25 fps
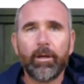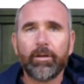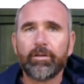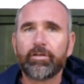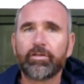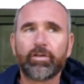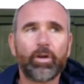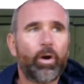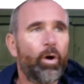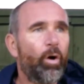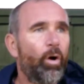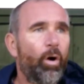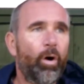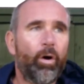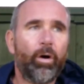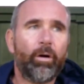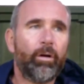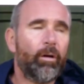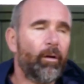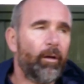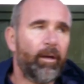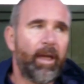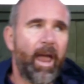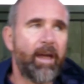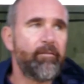So
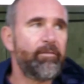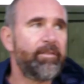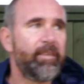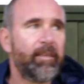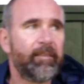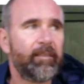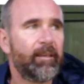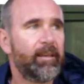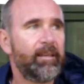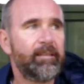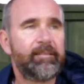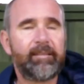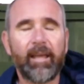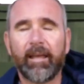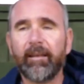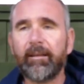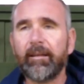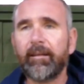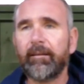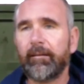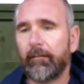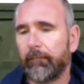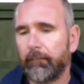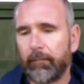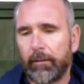everything that he did,
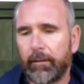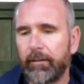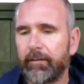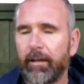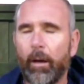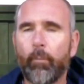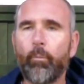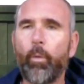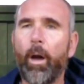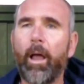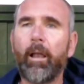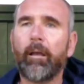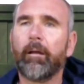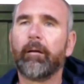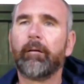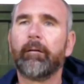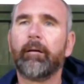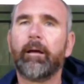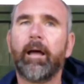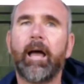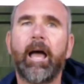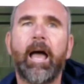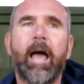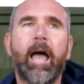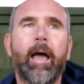he done well.
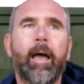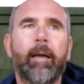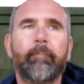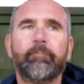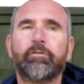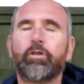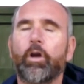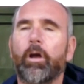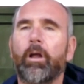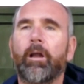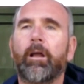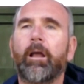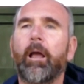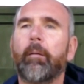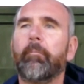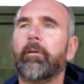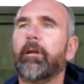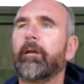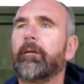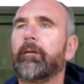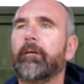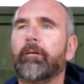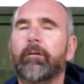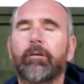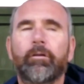Took a
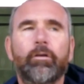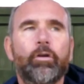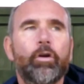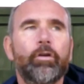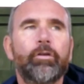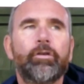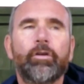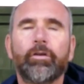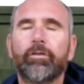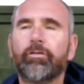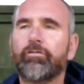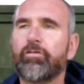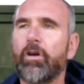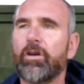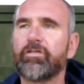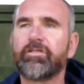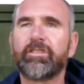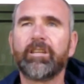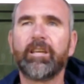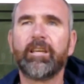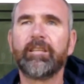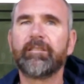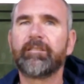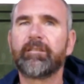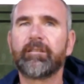couple of good
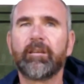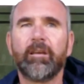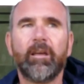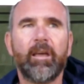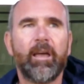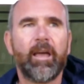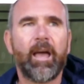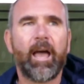crosses.